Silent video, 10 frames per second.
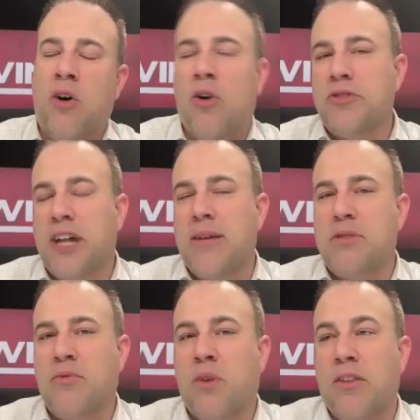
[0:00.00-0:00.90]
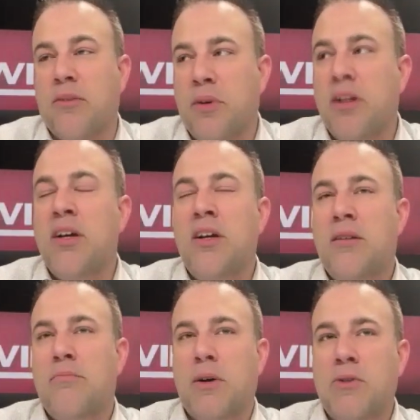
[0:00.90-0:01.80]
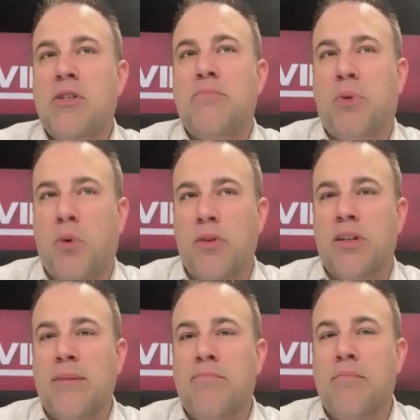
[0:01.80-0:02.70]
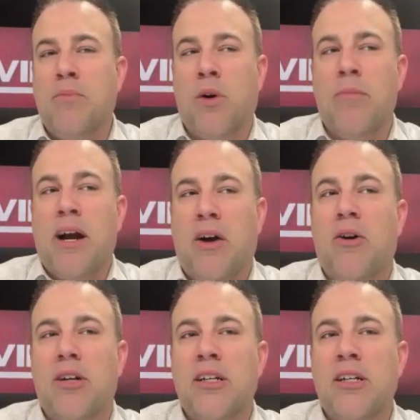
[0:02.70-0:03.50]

all types of weather, but most importantly, where my heart